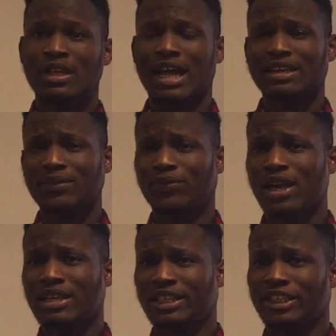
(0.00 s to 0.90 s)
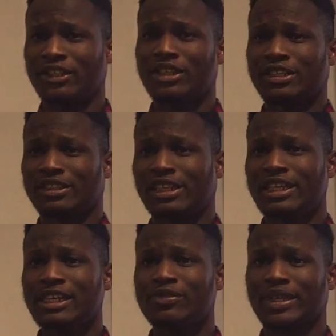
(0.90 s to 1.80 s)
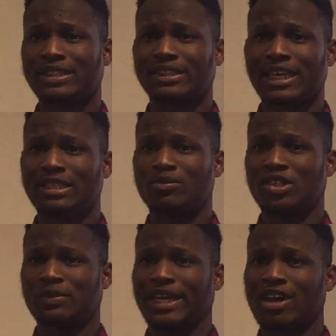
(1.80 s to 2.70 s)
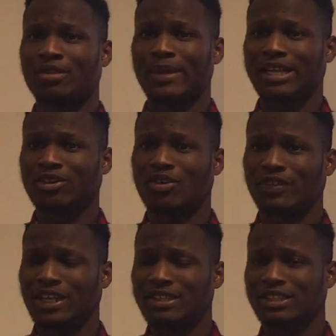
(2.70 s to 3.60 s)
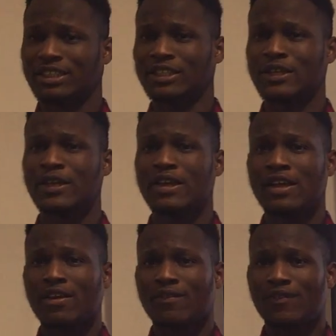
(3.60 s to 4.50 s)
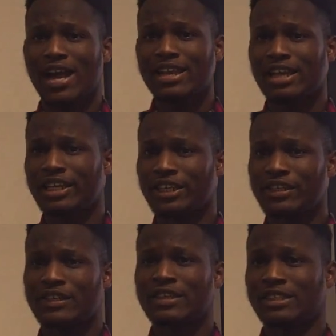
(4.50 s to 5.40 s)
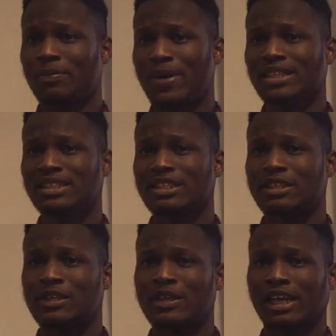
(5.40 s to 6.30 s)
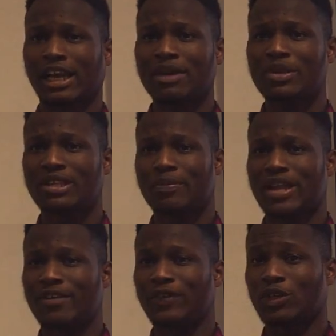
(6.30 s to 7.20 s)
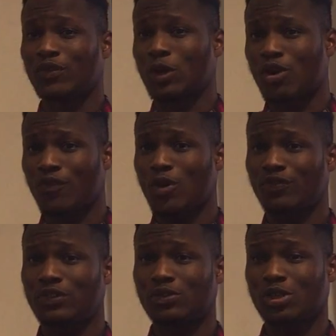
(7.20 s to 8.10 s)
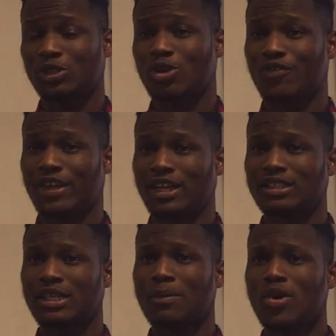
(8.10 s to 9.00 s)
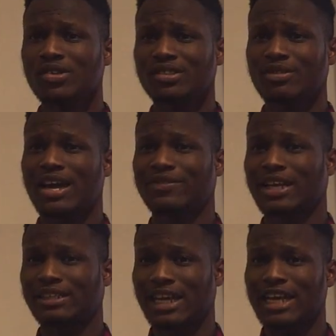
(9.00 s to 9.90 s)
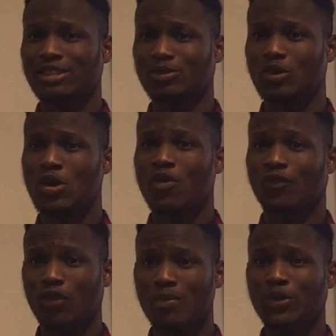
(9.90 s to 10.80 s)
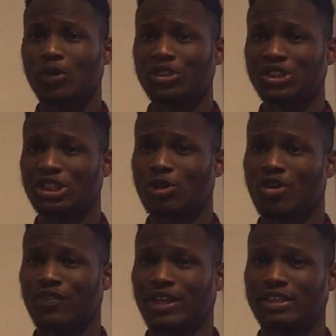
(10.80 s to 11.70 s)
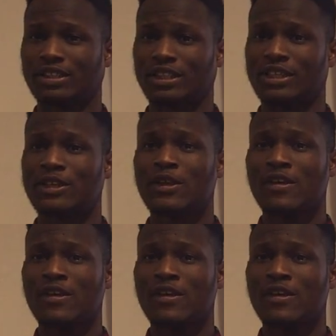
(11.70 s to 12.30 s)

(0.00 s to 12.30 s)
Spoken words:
And then thirdly, the legal estate must be held by the covenantee. Finally, the person claiming the benefit of such covenant must derive their title from the original covenantee.